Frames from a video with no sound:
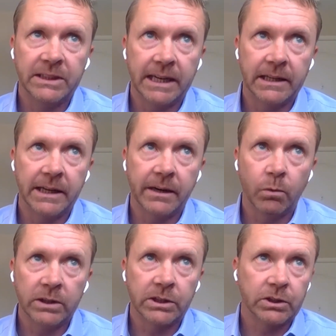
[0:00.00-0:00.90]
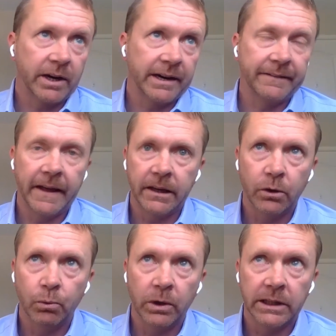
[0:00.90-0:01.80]
say like, what's a strength that
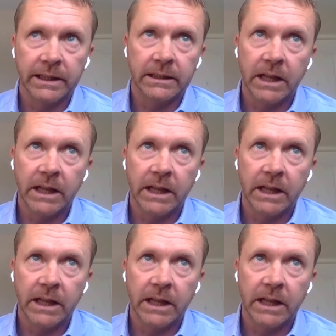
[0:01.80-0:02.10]
you really